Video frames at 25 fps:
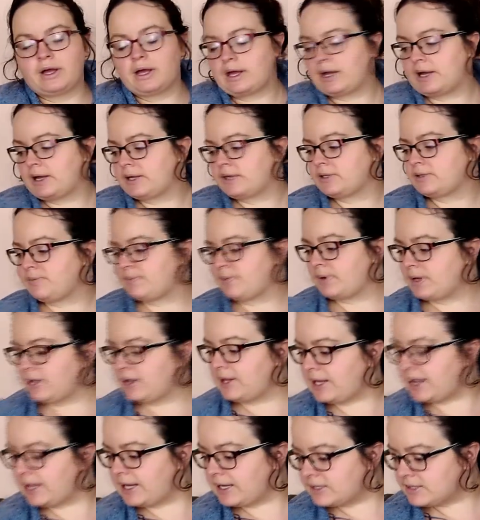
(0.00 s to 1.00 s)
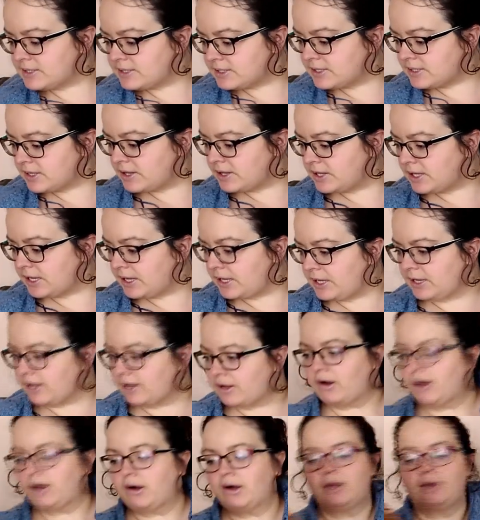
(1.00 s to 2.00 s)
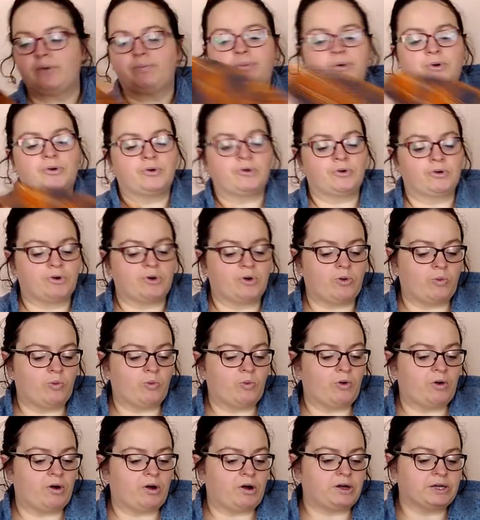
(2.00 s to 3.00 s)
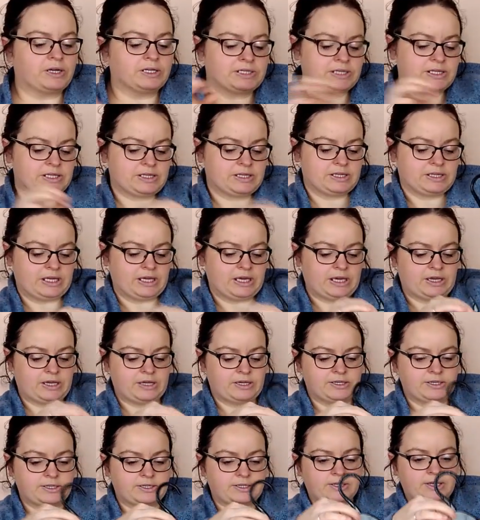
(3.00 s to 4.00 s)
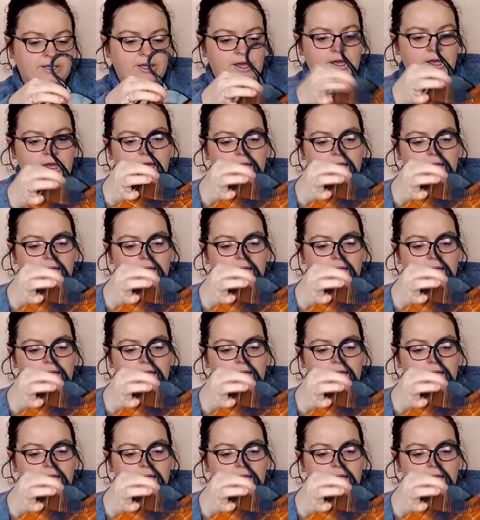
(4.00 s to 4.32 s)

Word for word: And my last thing I bought was this.